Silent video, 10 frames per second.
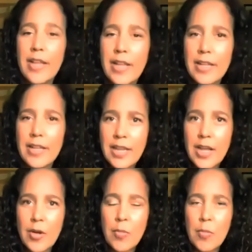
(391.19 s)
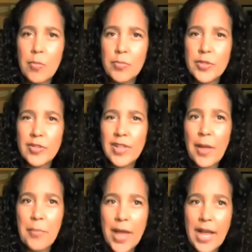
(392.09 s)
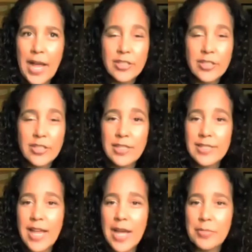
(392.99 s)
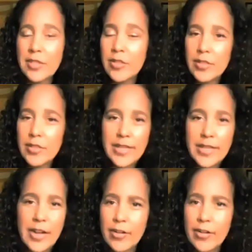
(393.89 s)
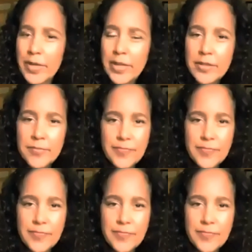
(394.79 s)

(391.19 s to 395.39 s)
And um, so that passion has absolutely carried me